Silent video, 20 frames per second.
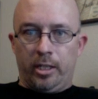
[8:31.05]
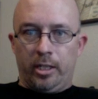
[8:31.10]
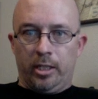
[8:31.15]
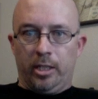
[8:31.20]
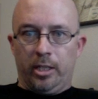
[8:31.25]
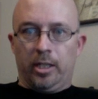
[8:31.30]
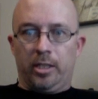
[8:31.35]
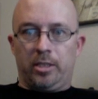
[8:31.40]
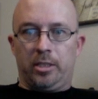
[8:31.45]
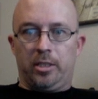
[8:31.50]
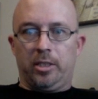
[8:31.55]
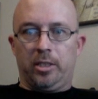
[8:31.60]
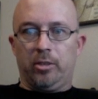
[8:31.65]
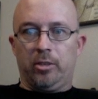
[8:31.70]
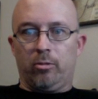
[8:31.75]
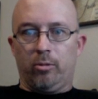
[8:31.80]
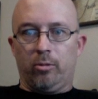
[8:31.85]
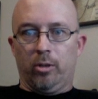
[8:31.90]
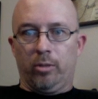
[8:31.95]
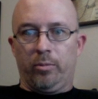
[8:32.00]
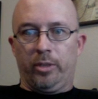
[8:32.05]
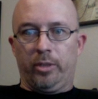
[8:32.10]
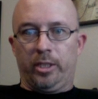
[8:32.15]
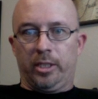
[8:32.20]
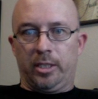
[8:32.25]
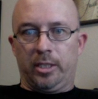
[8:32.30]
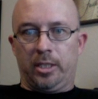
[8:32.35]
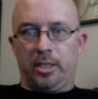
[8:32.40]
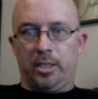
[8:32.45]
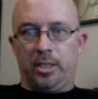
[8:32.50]
and then a single quote
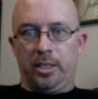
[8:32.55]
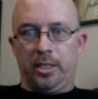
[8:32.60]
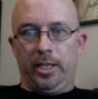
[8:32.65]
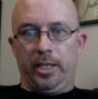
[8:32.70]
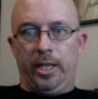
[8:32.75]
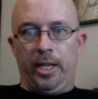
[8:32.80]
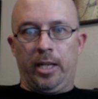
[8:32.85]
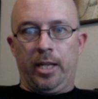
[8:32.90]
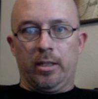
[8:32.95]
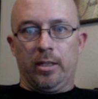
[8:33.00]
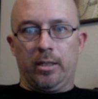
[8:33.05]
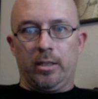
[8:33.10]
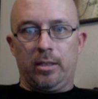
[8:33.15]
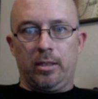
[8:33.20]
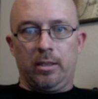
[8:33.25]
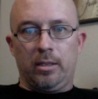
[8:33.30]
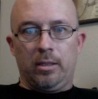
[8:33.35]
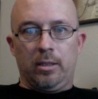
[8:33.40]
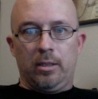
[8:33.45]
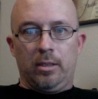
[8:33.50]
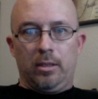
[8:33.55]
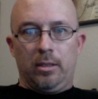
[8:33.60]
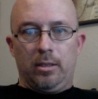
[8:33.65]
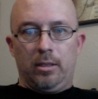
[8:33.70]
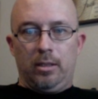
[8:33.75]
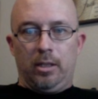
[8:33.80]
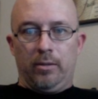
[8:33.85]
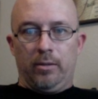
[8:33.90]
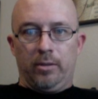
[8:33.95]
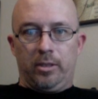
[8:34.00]
because this is the end
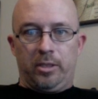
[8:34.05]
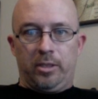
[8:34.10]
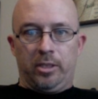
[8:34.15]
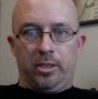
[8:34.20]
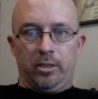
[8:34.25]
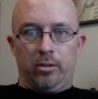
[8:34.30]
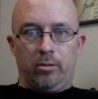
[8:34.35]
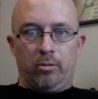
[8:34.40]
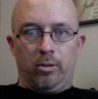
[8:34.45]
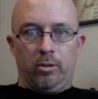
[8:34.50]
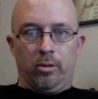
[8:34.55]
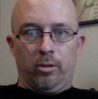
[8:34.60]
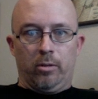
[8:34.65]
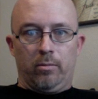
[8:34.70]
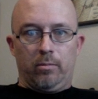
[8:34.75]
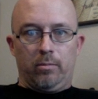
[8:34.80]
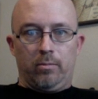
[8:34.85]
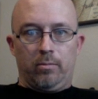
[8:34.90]
of the single quote